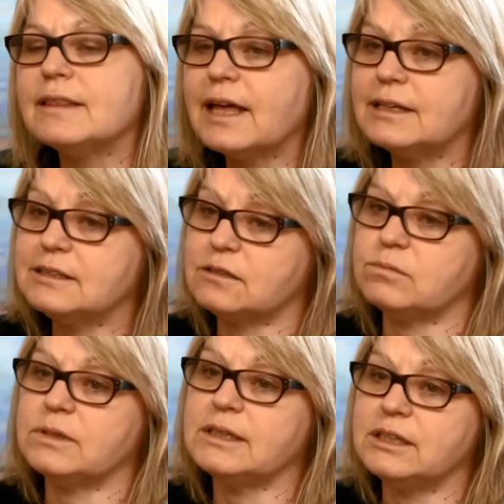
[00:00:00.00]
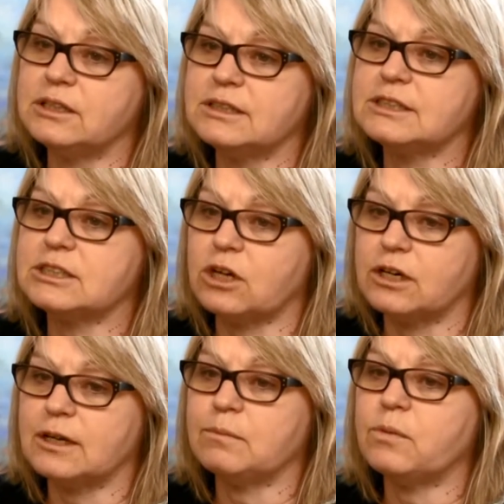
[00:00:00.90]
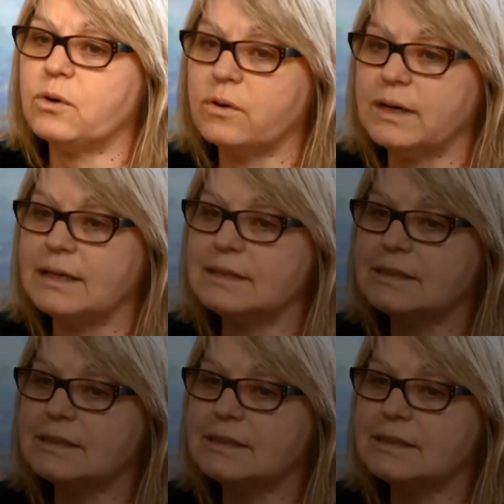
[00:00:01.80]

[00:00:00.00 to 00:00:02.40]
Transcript: that is a really good starting point.